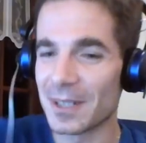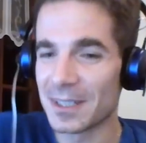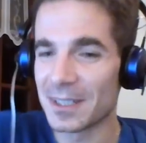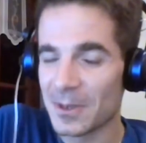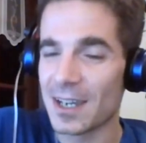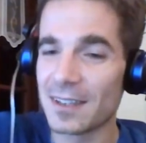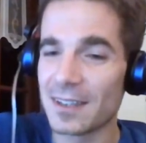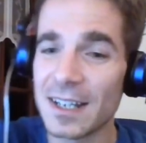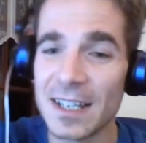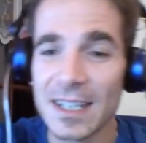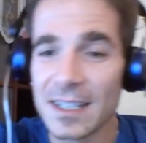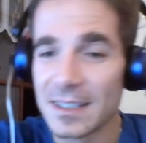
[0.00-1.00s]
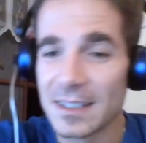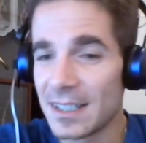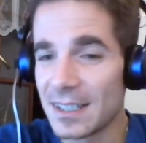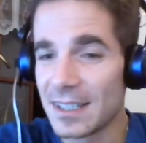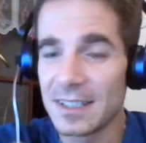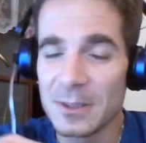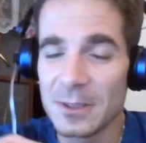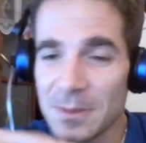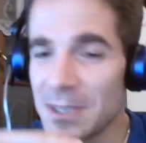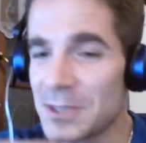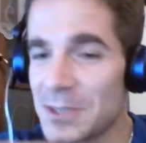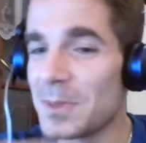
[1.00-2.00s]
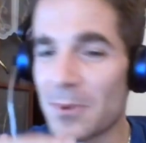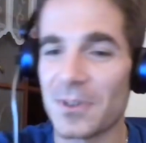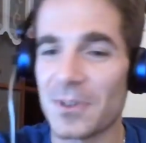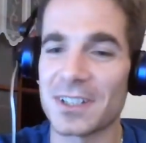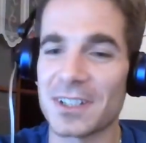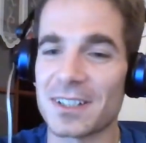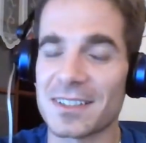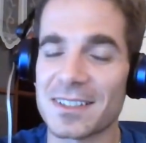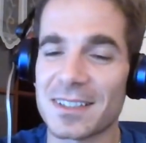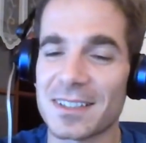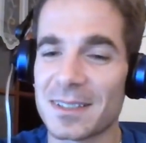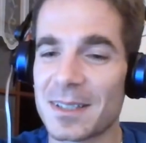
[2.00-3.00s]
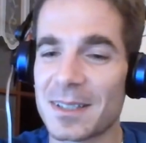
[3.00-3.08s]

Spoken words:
really together. They don't need to be professionals,